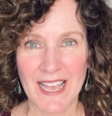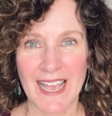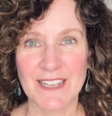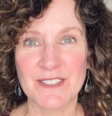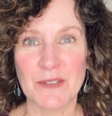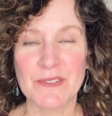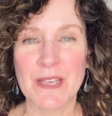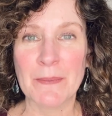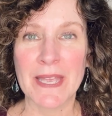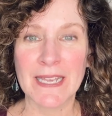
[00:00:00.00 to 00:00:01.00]
And so
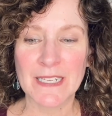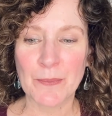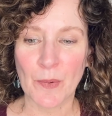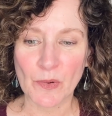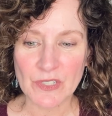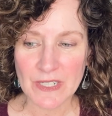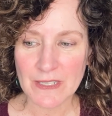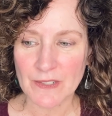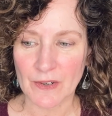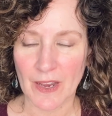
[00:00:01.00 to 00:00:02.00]
some hidden
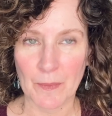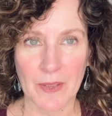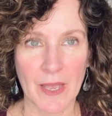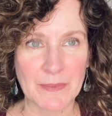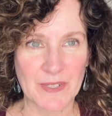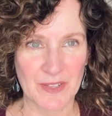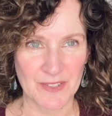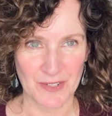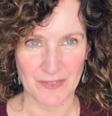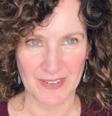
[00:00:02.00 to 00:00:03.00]
emotions are coming up to the
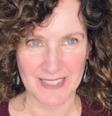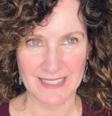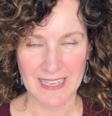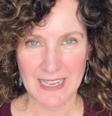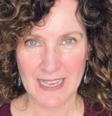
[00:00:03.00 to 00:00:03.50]
surface.